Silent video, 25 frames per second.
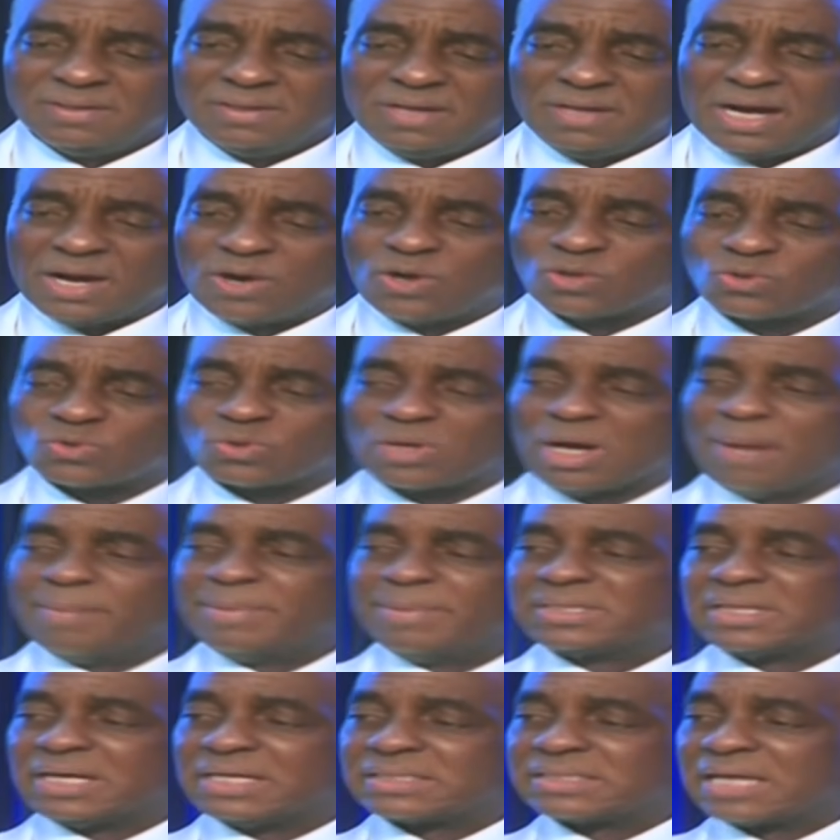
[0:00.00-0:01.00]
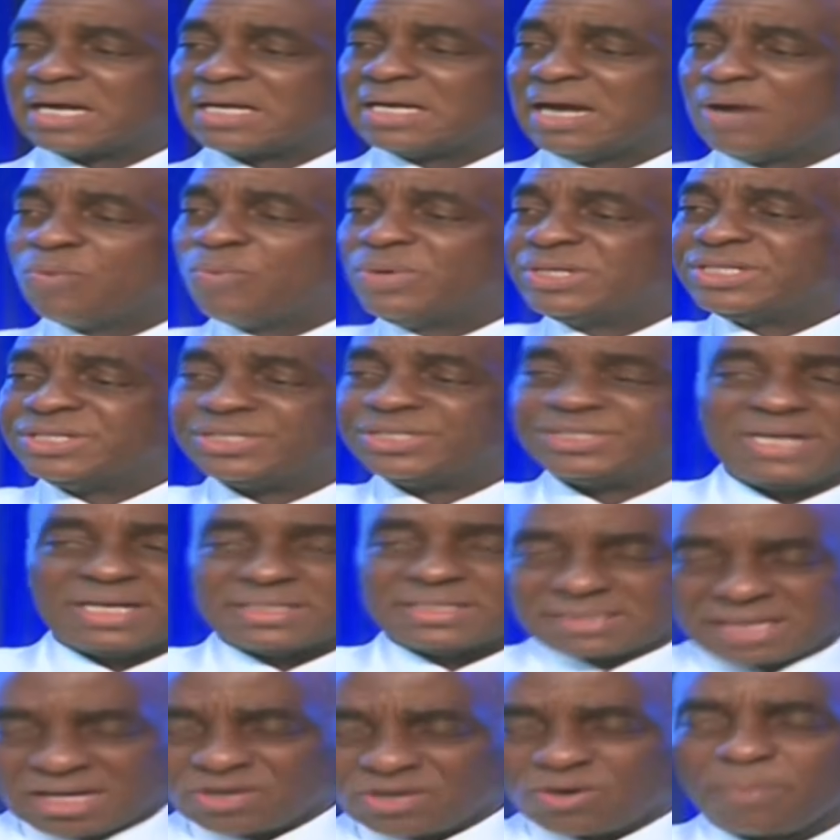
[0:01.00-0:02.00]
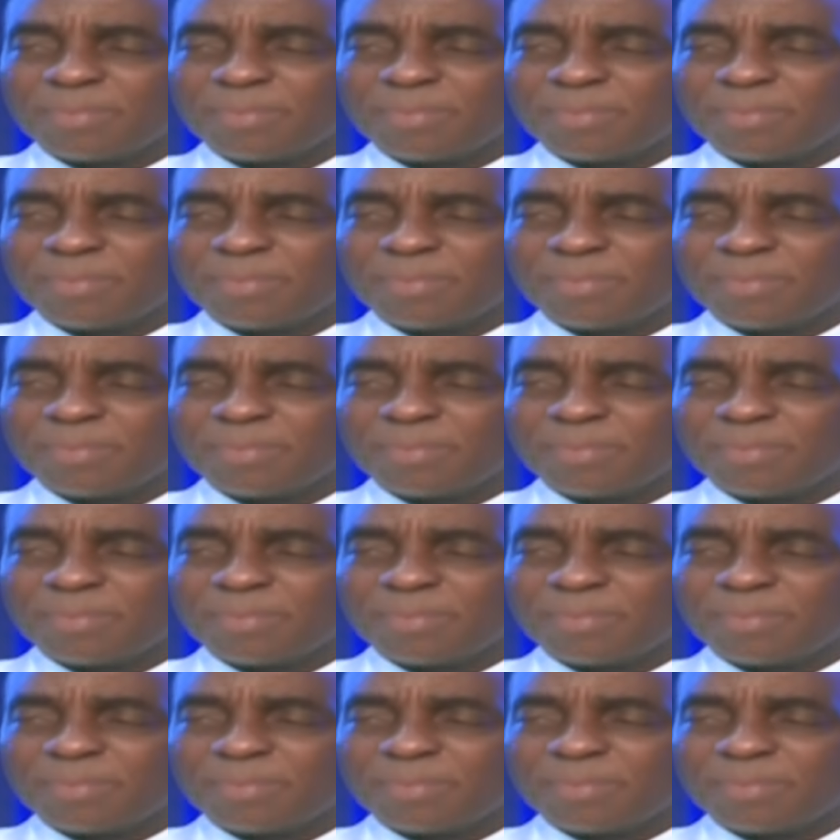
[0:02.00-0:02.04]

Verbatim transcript: I got to that meeting and I said, There are witches here, stand